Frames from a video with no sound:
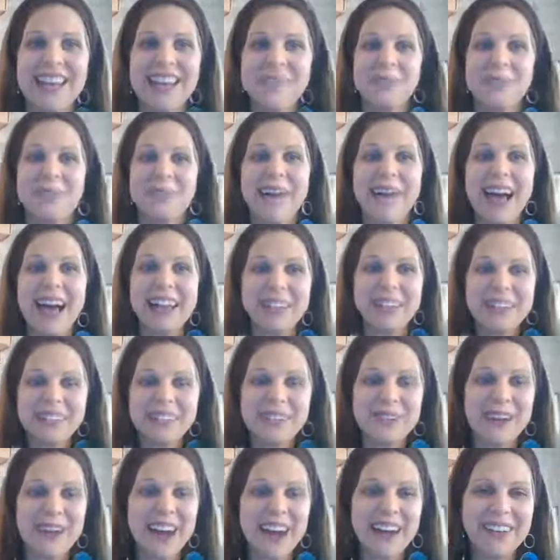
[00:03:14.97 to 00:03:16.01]
propels
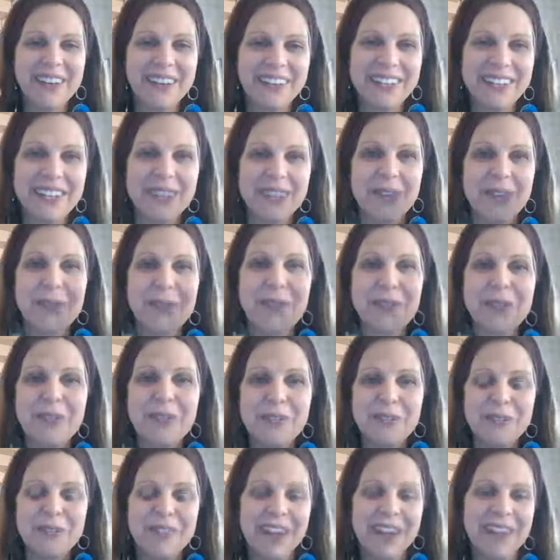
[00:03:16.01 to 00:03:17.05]
you out onto the
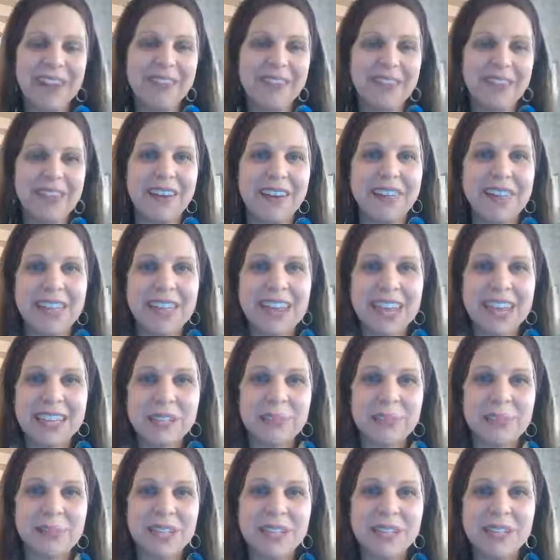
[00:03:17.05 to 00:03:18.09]
roof of the next
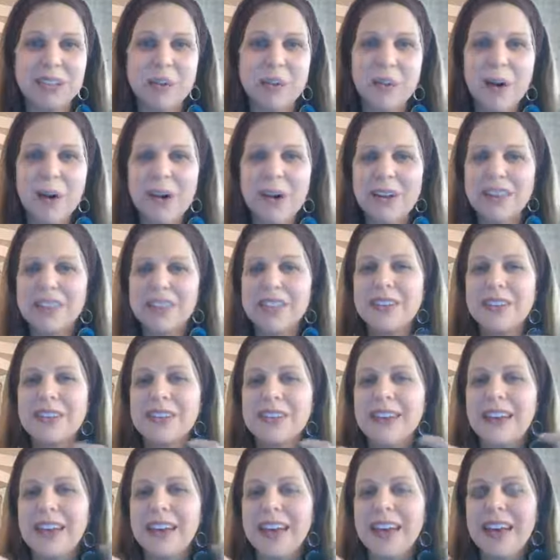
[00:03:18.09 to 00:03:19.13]
place you are. So there's
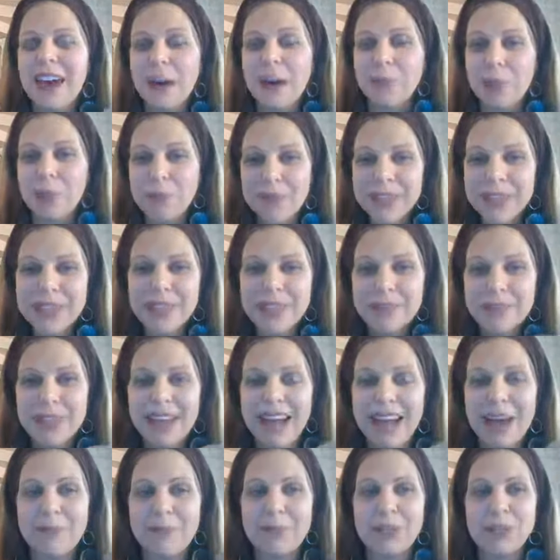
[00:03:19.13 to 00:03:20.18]
a momentum that
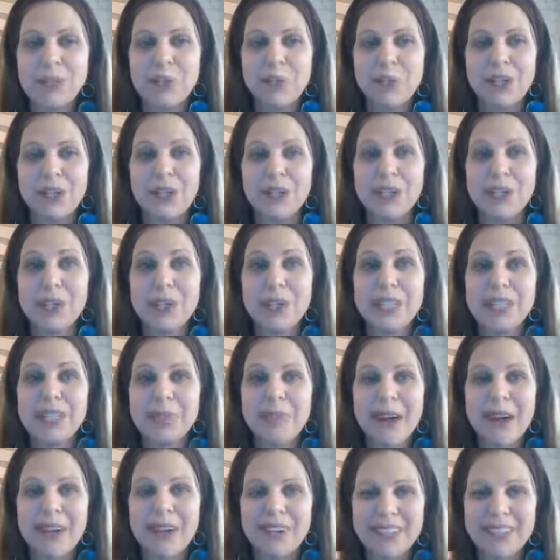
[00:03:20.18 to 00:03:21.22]
happens when you're doing
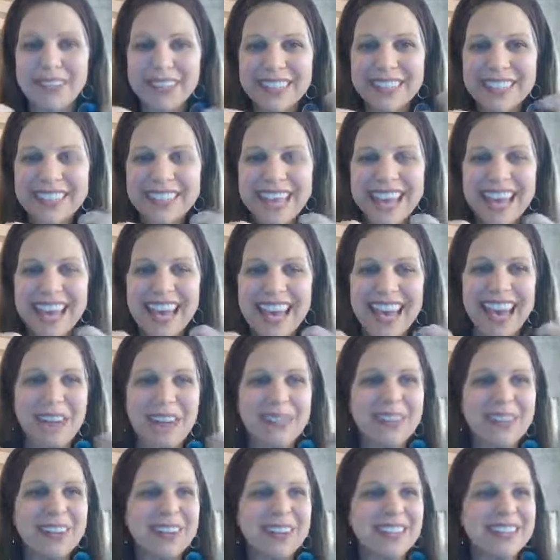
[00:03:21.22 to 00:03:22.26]
spirals.
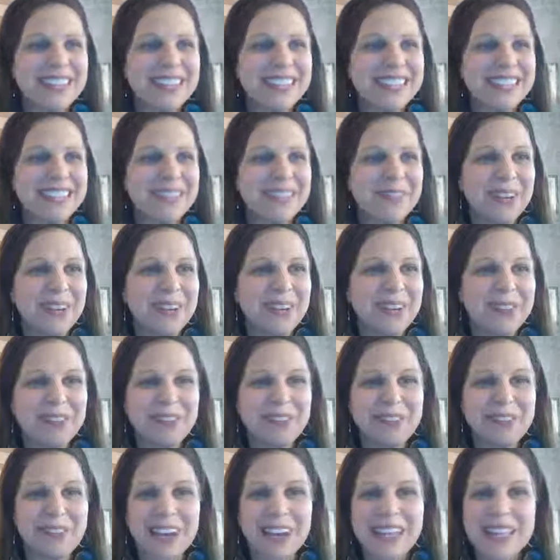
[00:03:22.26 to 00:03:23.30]
There's this wonderful
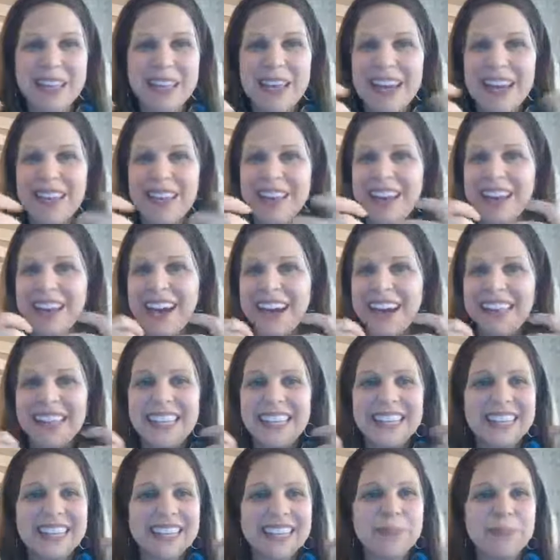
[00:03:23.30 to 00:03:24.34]
phrase that God
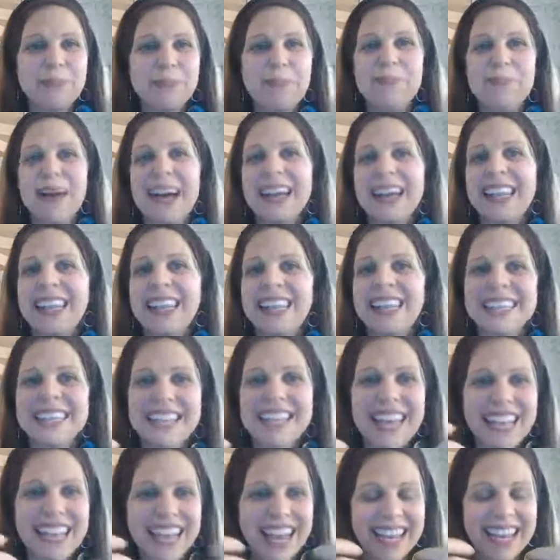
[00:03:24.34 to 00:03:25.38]
leads us b'magle
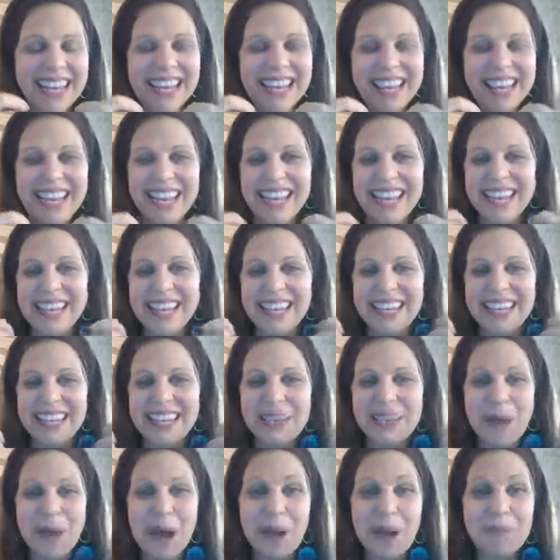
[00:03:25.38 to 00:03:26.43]
tzedek,
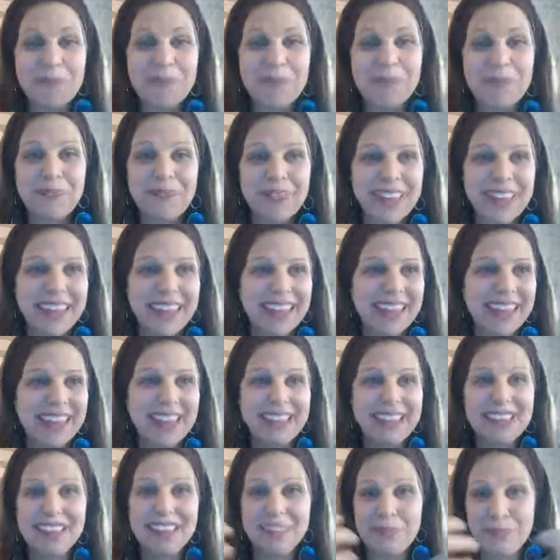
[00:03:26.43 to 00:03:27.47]

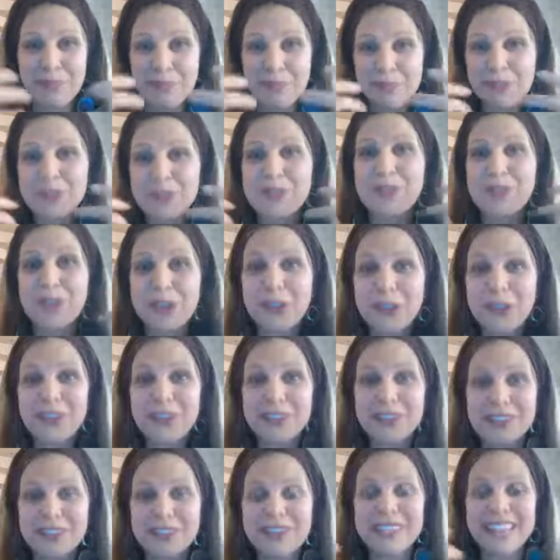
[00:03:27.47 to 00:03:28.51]
in circles
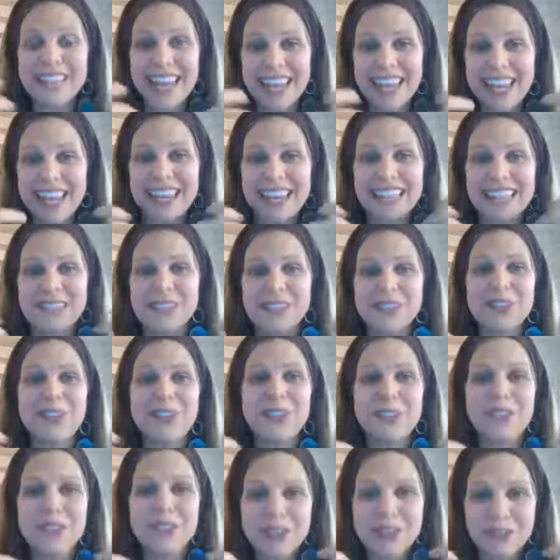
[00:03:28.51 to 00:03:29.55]
of tzedek and
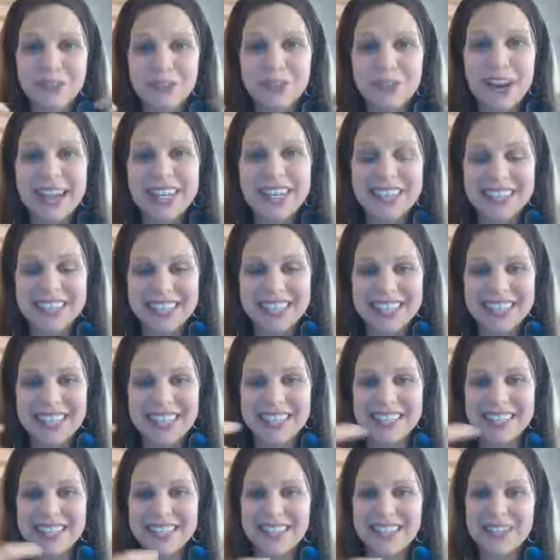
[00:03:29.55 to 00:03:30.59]
circles of
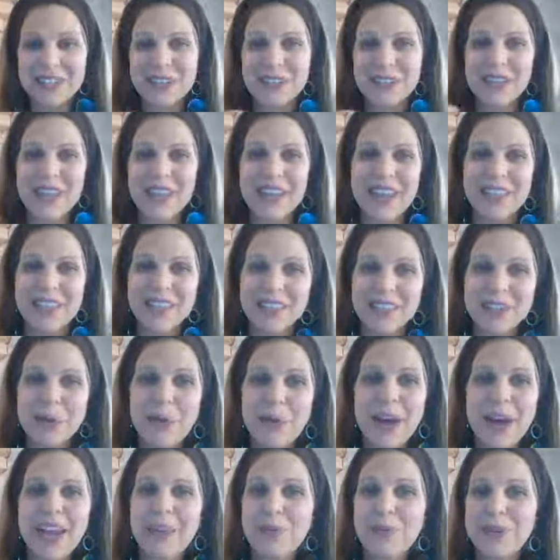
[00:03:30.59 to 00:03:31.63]
righteousness. There's a
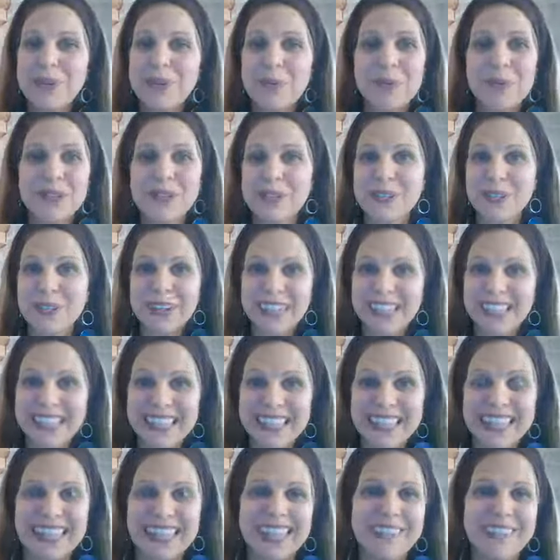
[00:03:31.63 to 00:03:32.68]
way in which we're
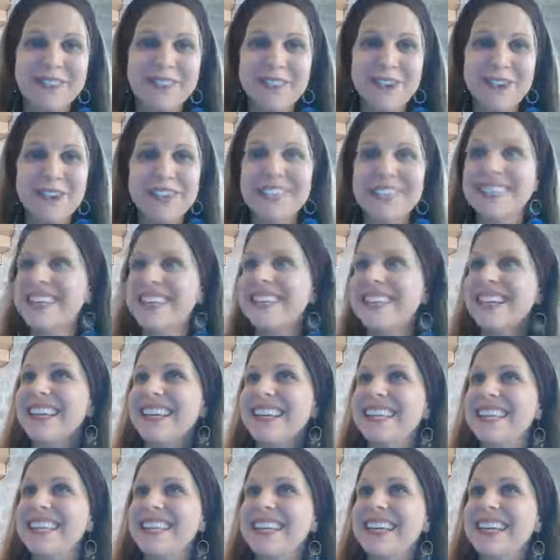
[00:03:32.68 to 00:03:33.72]
circling, and of course
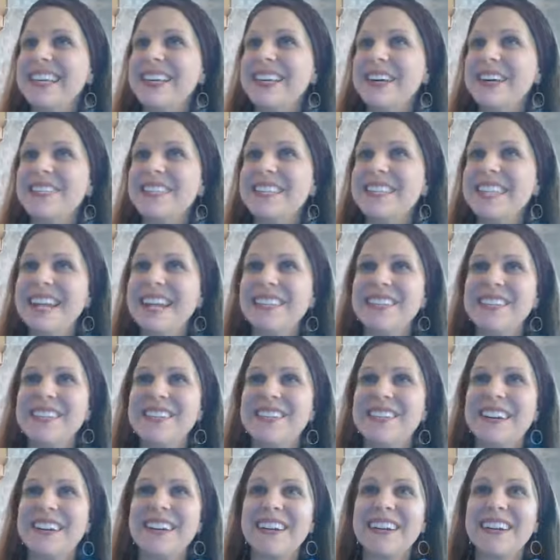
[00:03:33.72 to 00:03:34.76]
it goes down to
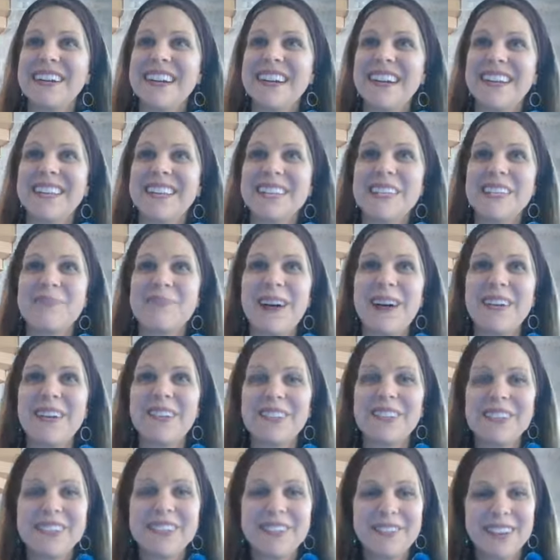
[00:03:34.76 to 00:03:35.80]
the
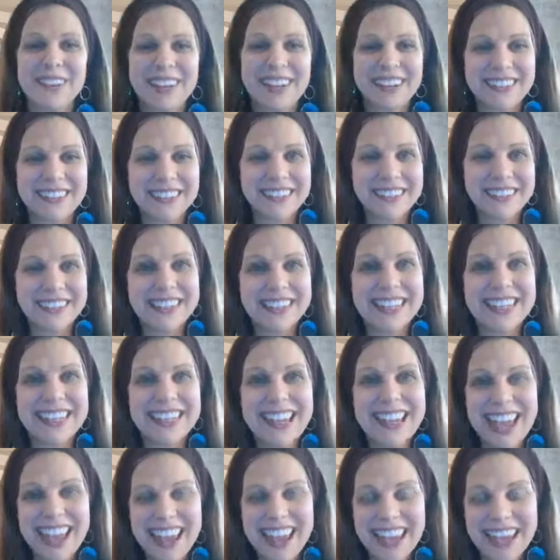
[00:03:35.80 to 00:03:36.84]
spirals of our
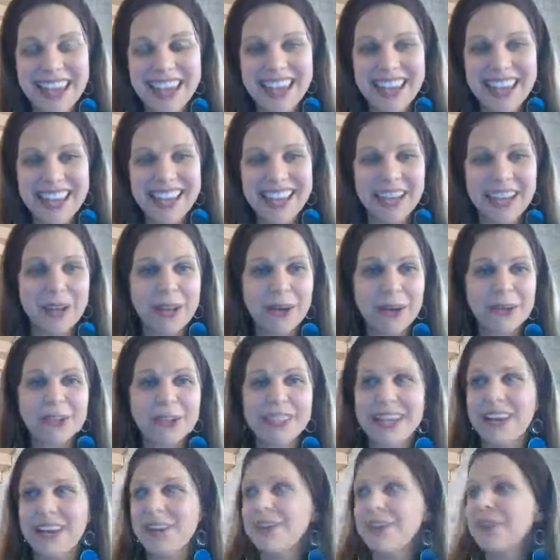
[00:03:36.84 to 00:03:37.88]
DNA. It goes
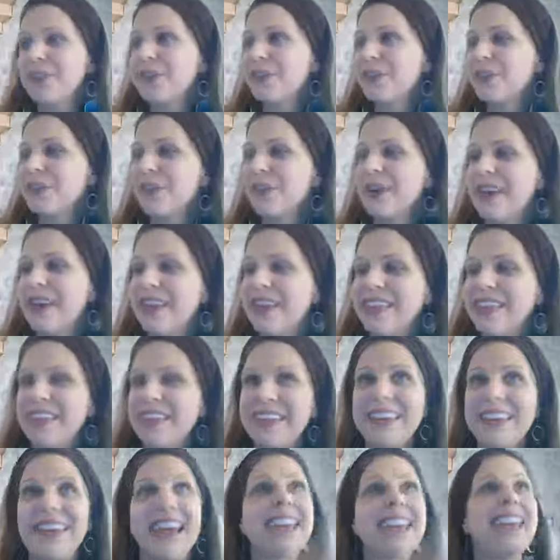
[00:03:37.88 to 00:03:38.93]
down to
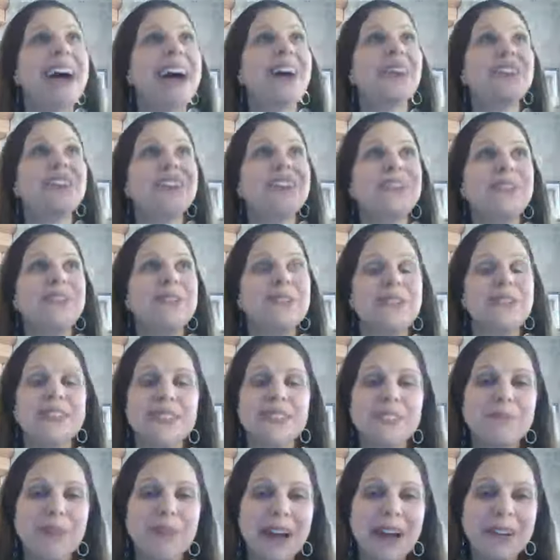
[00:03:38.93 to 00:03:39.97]
and out to the
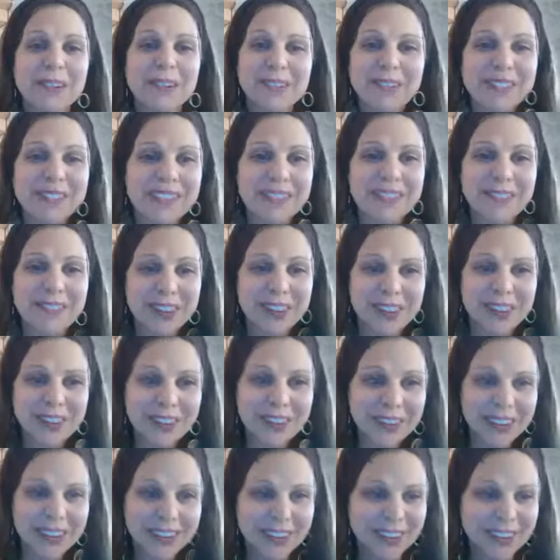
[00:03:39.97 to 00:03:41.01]
spirals of the earth,